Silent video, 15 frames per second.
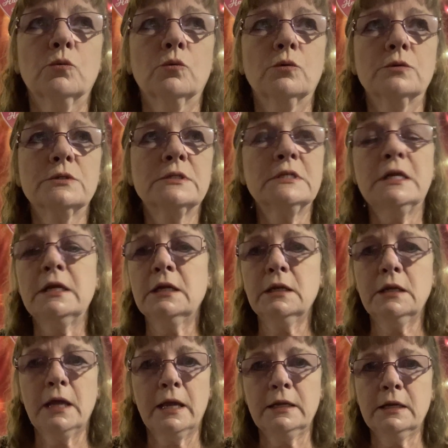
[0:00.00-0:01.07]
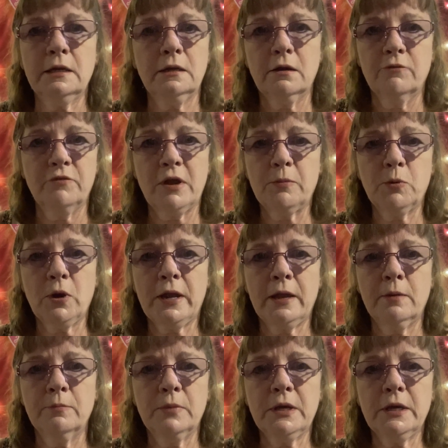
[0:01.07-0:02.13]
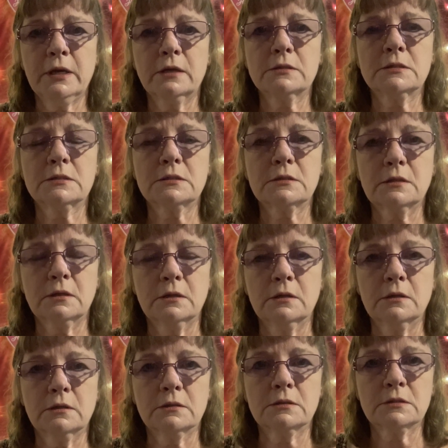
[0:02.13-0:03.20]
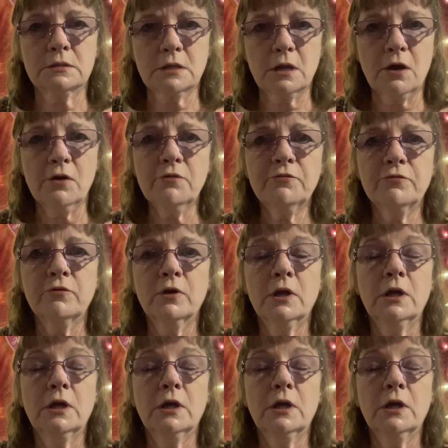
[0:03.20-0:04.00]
seen any of Abraham Hicks stuff,